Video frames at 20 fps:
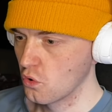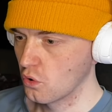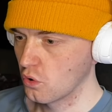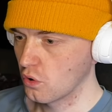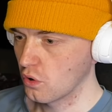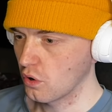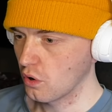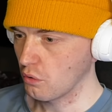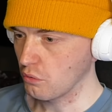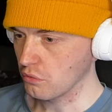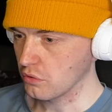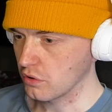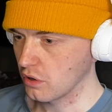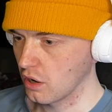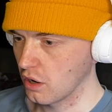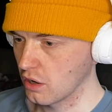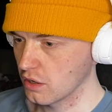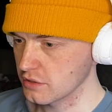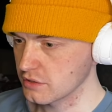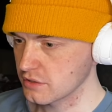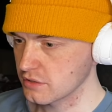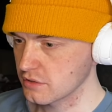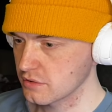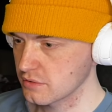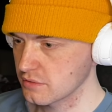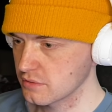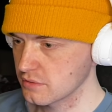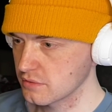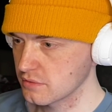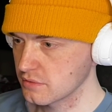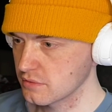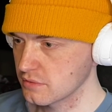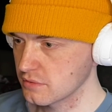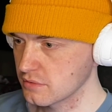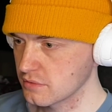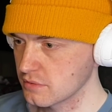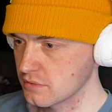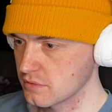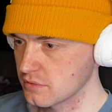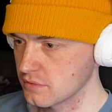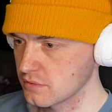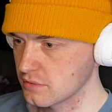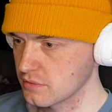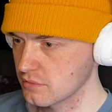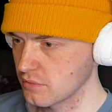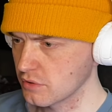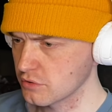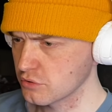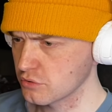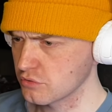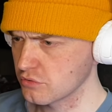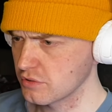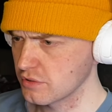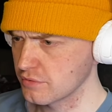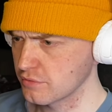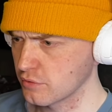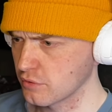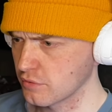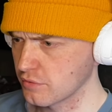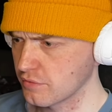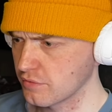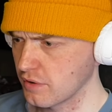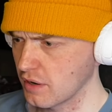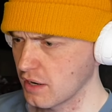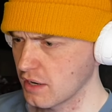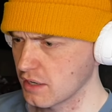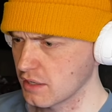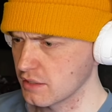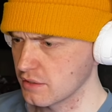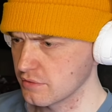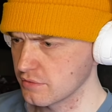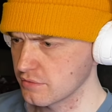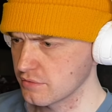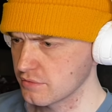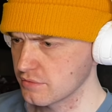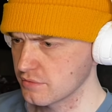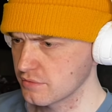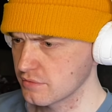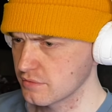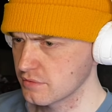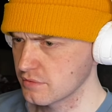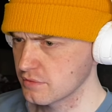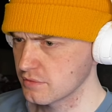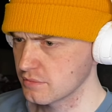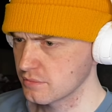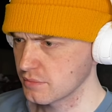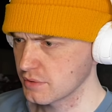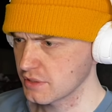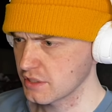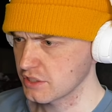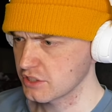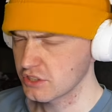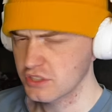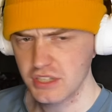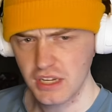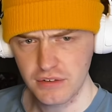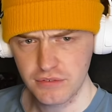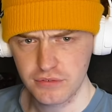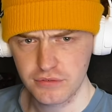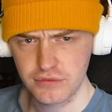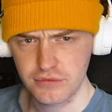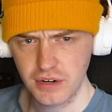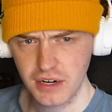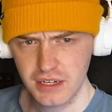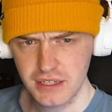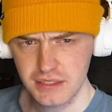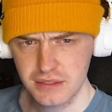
Oh, God. 1, 2, 3, 4, 5. Well, there's 7, right?